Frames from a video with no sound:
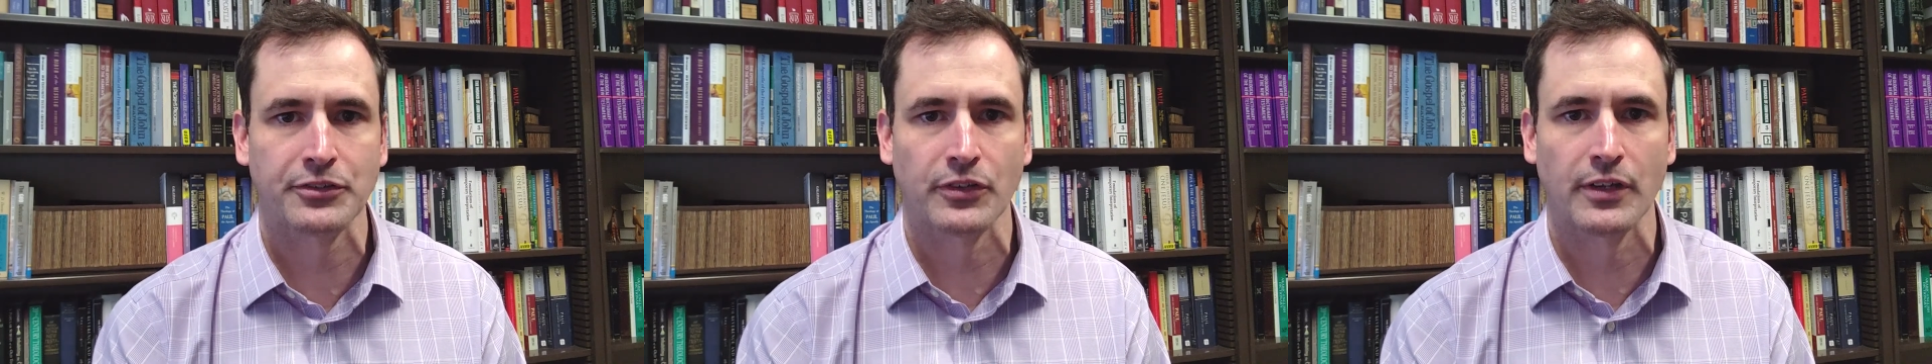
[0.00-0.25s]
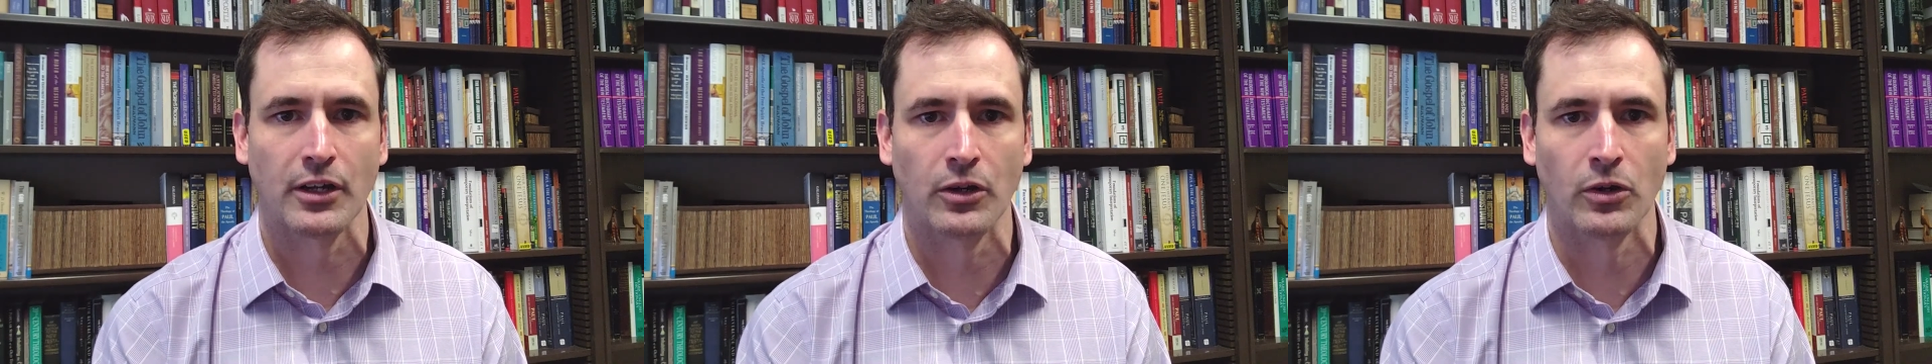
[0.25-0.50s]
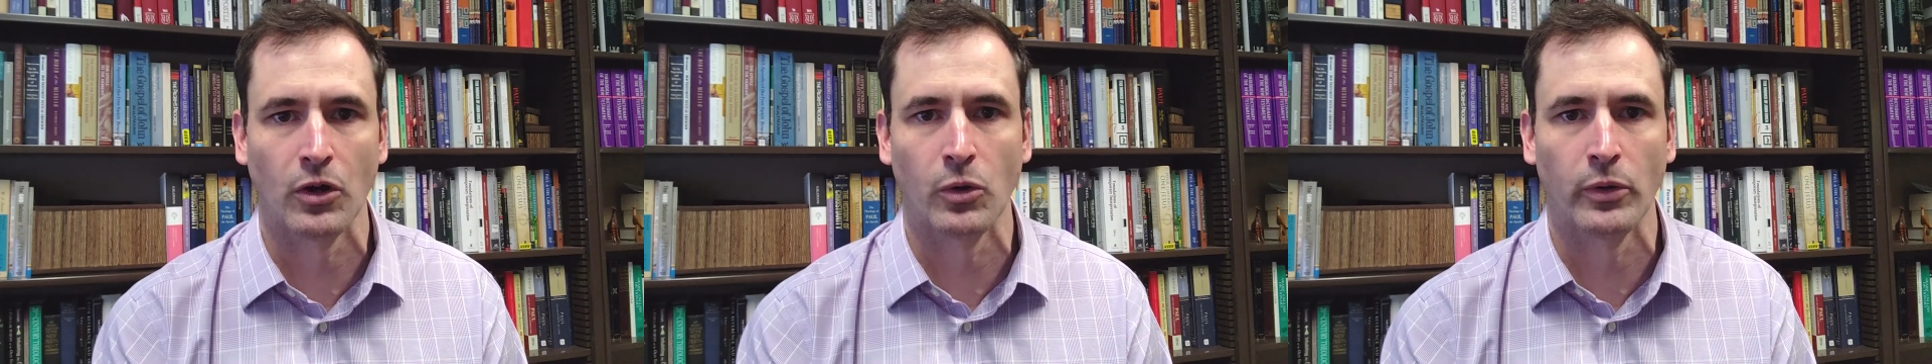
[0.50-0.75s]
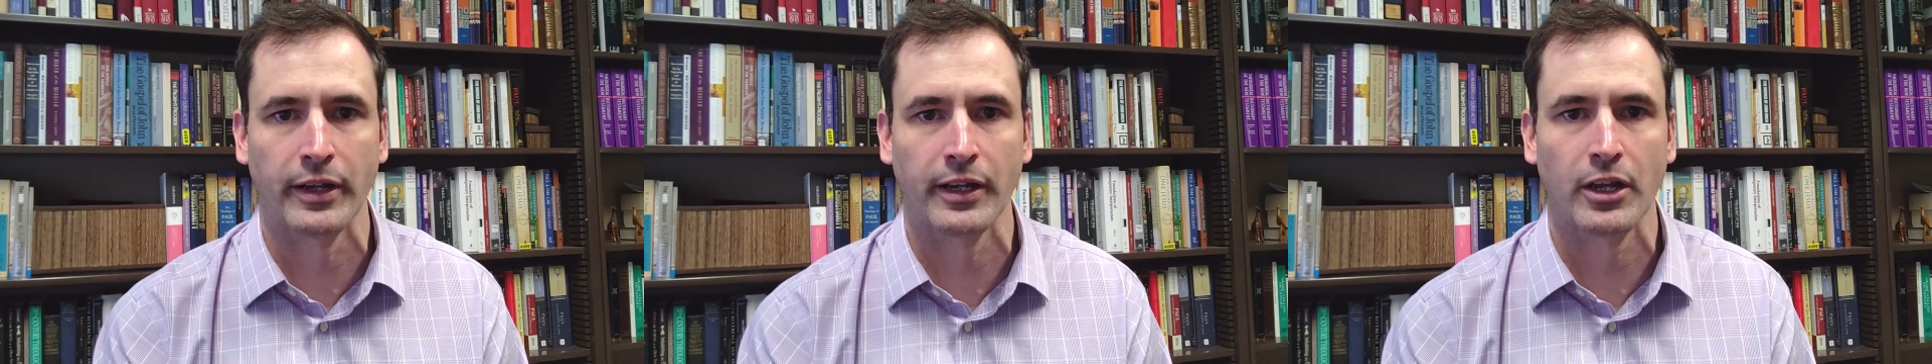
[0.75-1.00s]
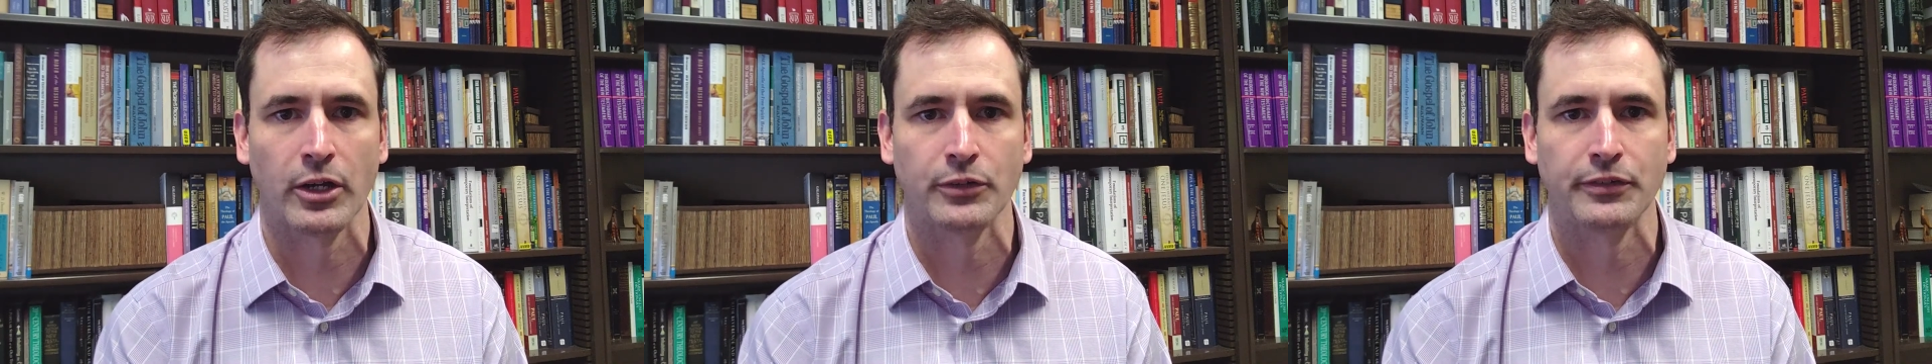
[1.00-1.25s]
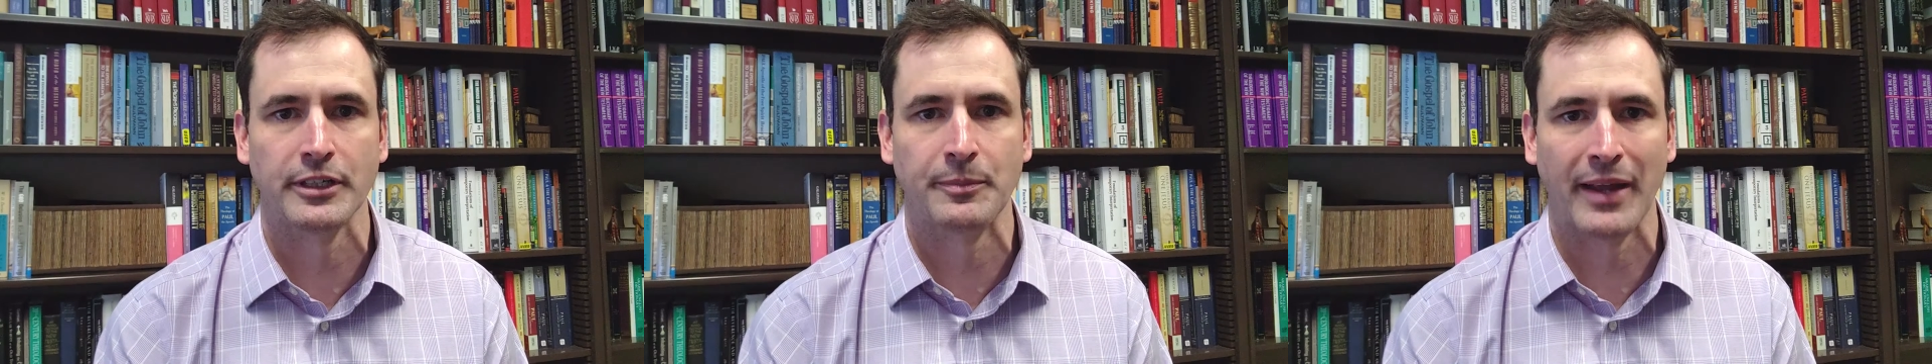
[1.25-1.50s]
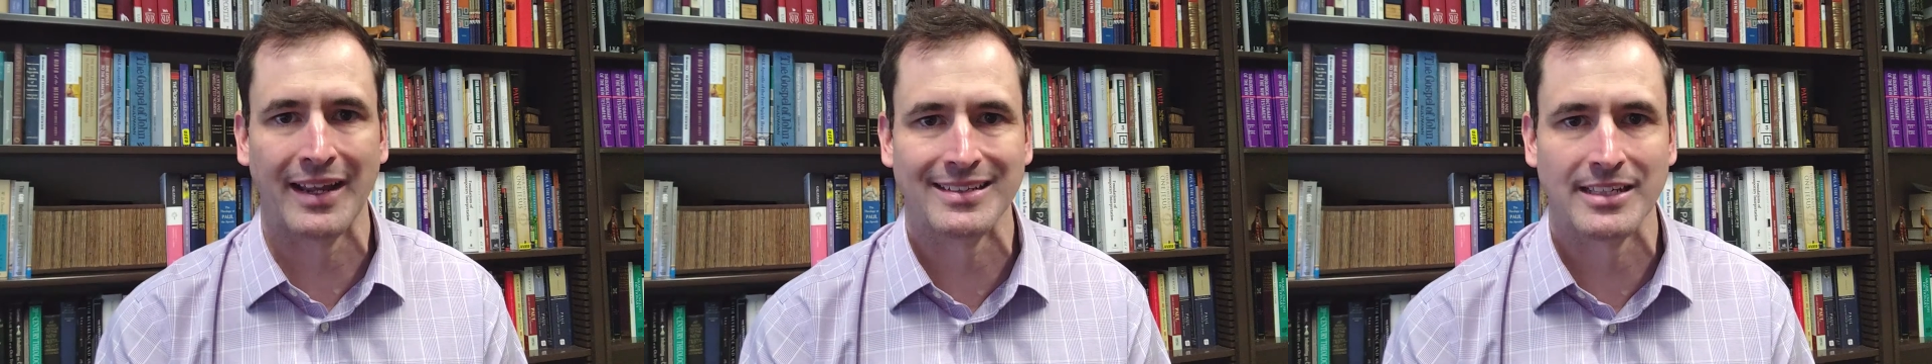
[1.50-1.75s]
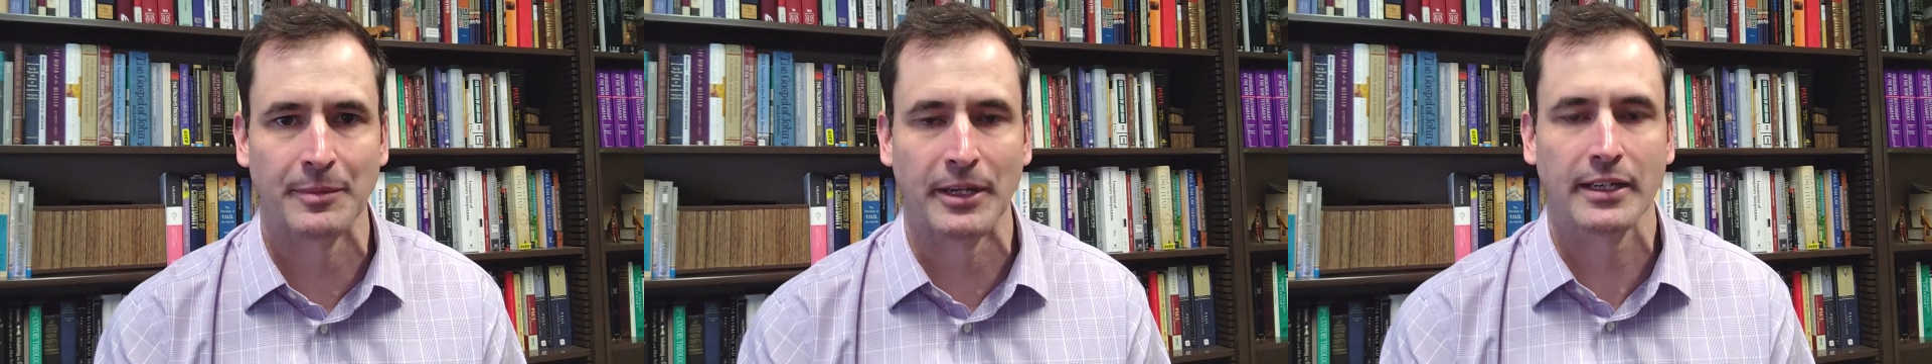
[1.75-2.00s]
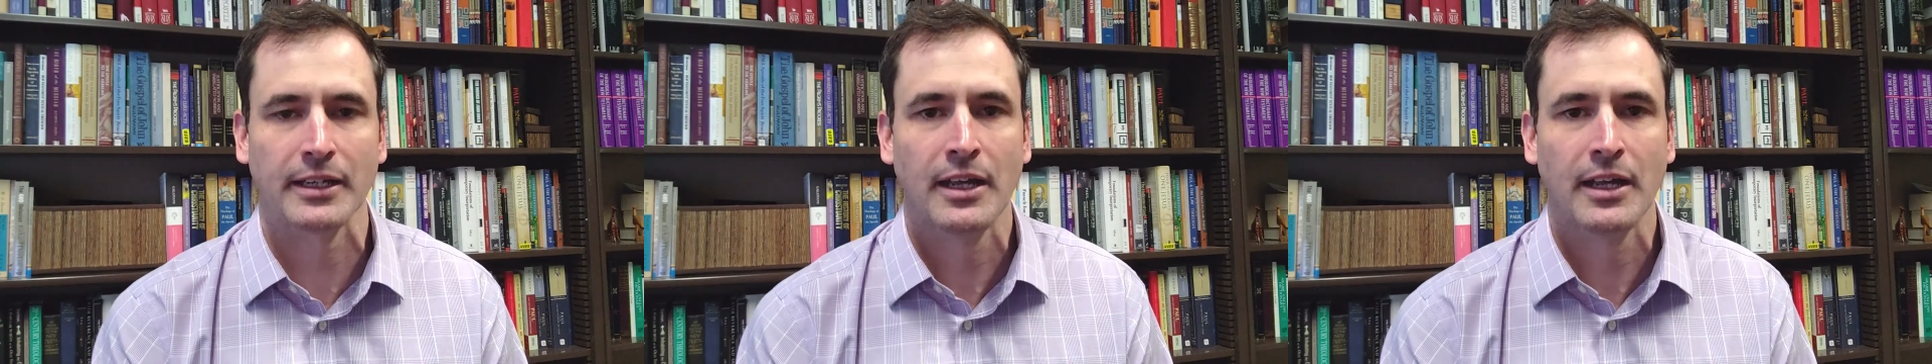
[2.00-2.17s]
to the ongoing COVID pandemic.